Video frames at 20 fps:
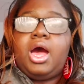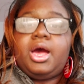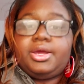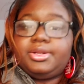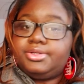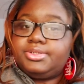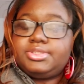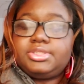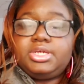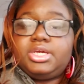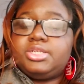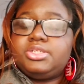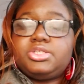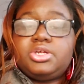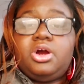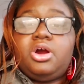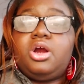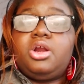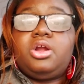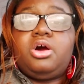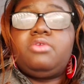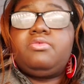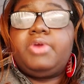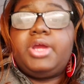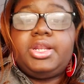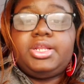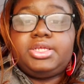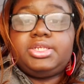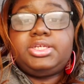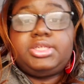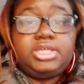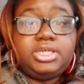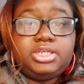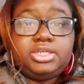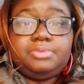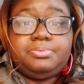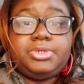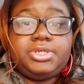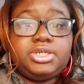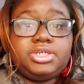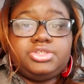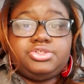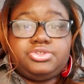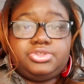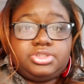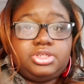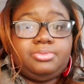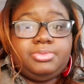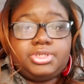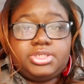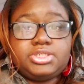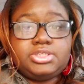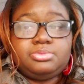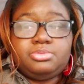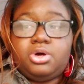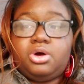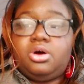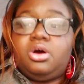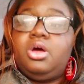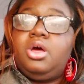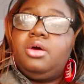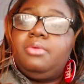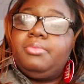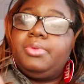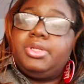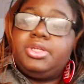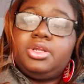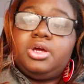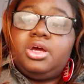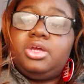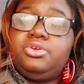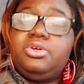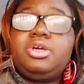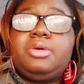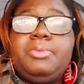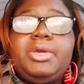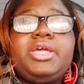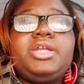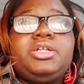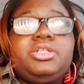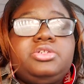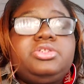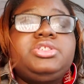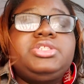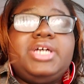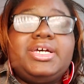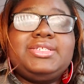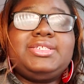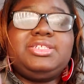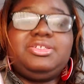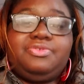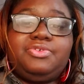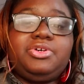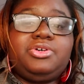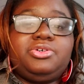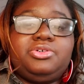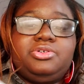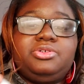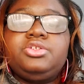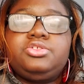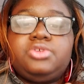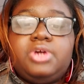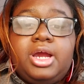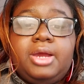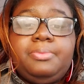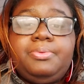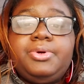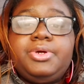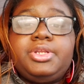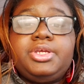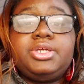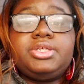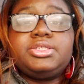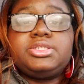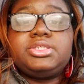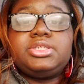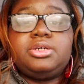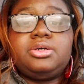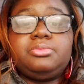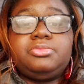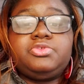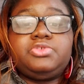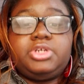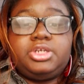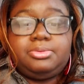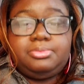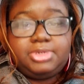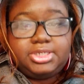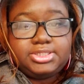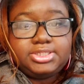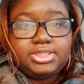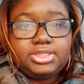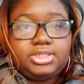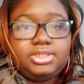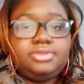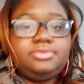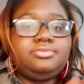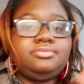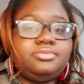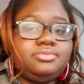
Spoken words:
I understand it's hard already to get it because your stomach is small, but you can make it a little less difficult. Try putting some drink mix in.